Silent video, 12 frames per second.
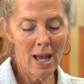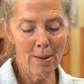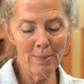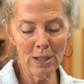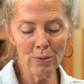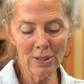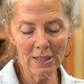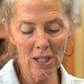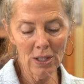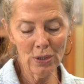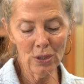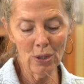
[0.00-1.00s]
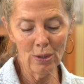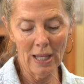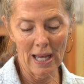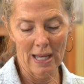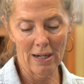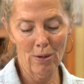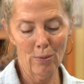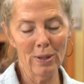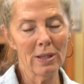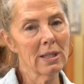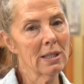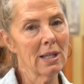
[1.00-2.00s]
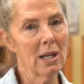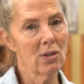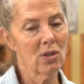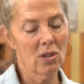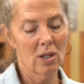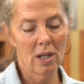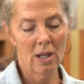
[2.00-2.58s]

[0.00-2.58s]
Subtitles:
I mean, the results you get with such